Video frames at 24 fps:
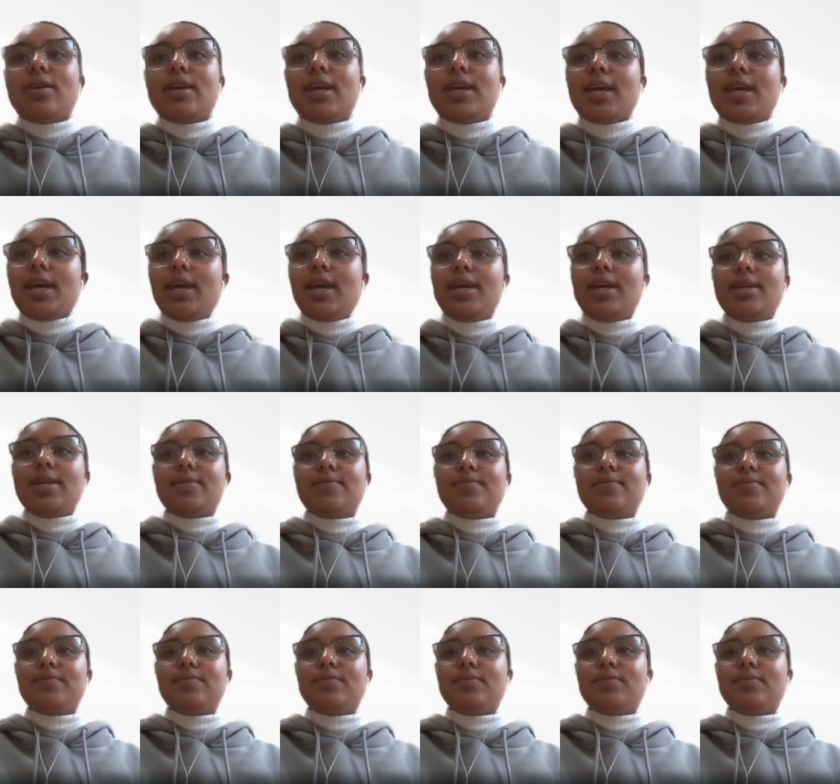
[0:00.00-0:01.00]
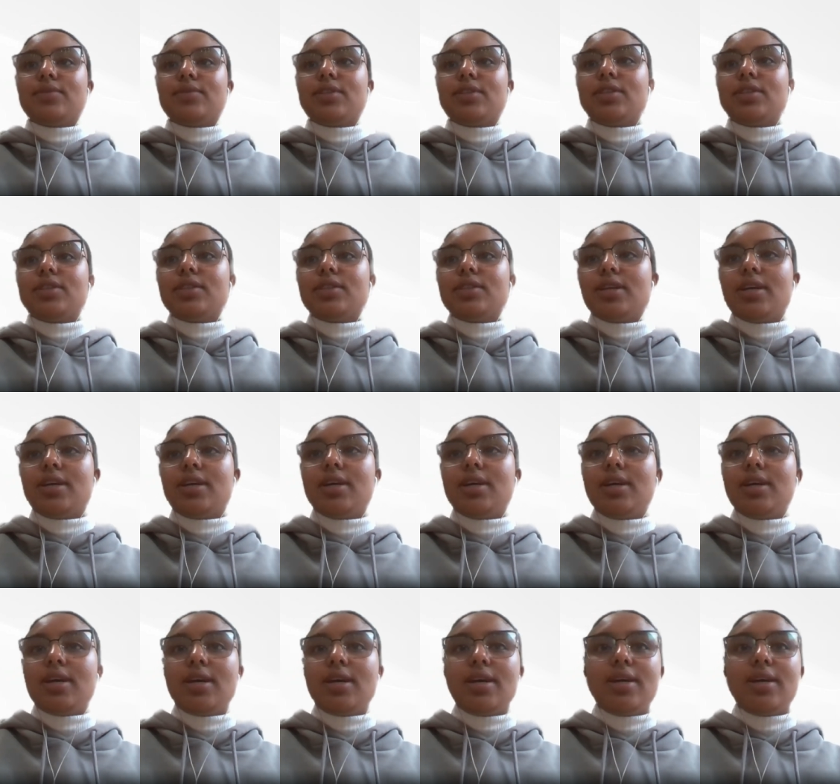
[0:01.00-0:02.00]
Hey.
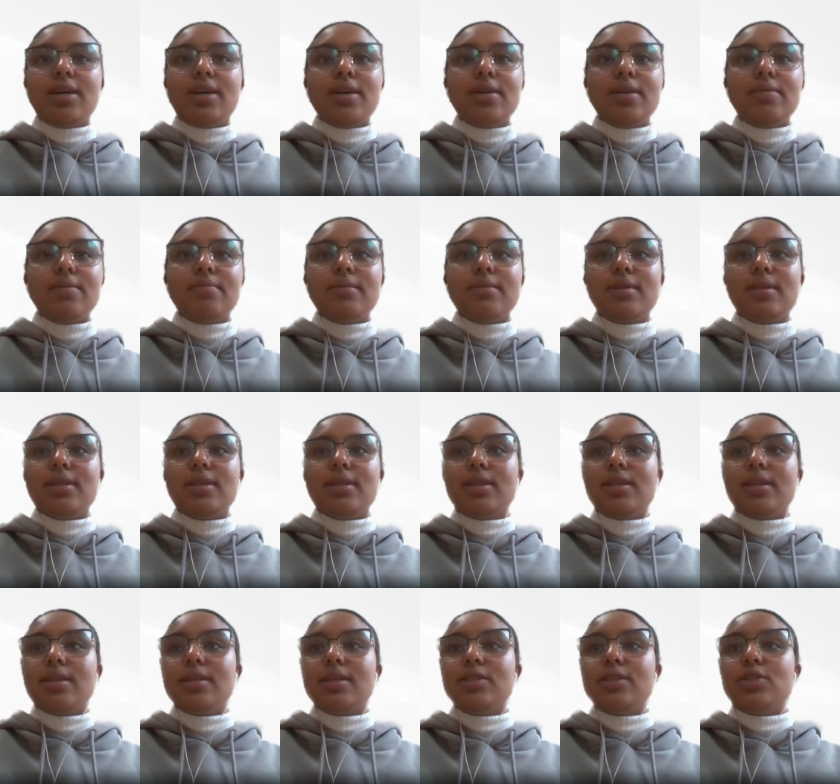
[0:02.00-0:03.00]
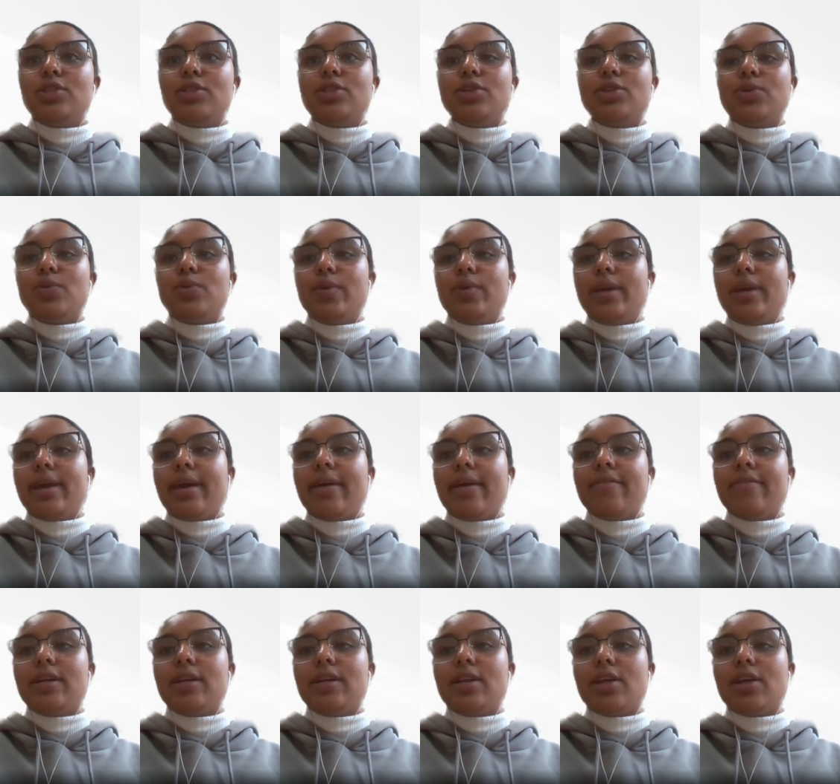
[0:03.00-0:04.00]
Um, do we
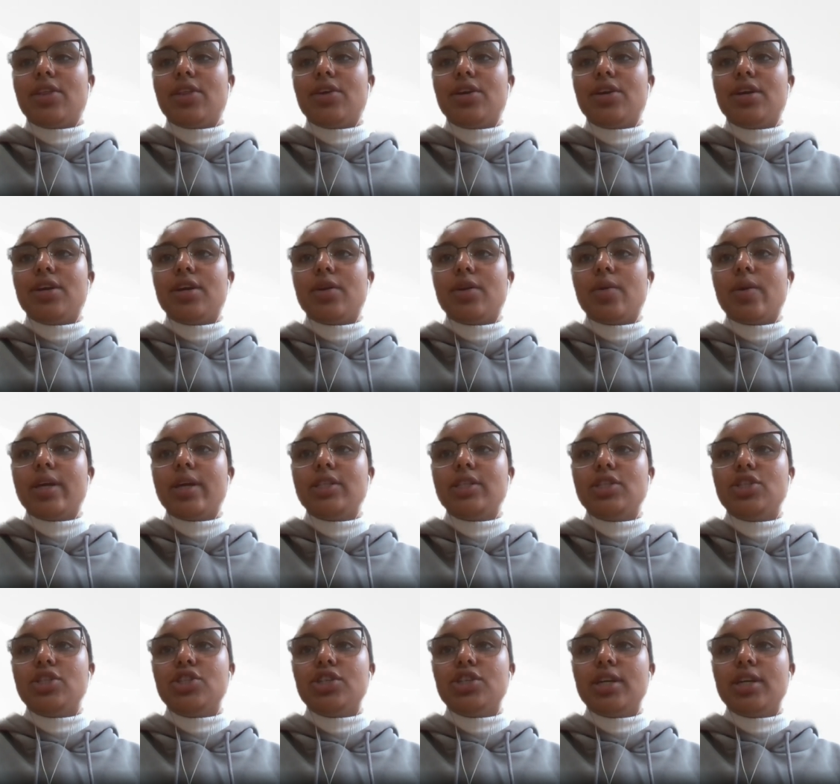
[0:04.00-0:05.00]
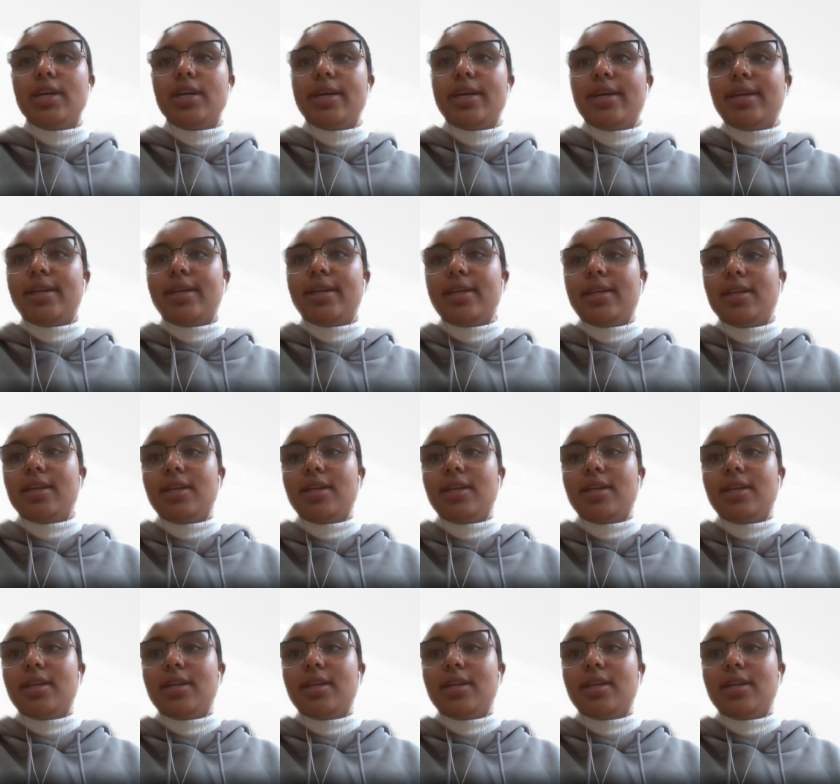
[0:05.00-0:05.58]
have another question?